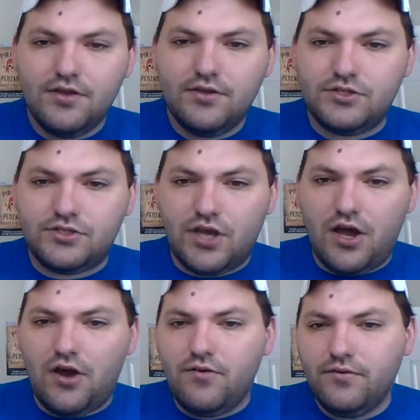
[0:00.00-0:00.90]

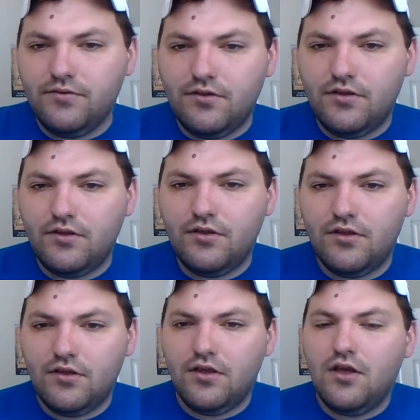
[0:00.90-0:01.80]
So
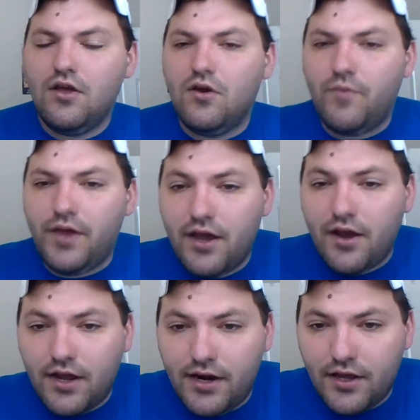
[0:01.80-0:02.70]
we
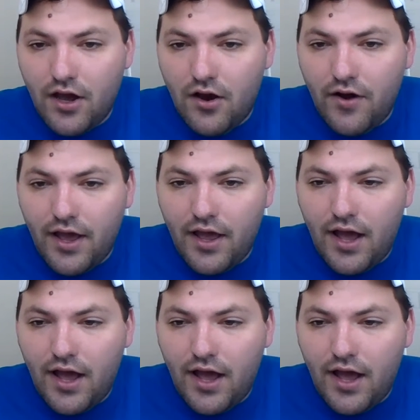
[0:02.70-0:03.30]
are going to go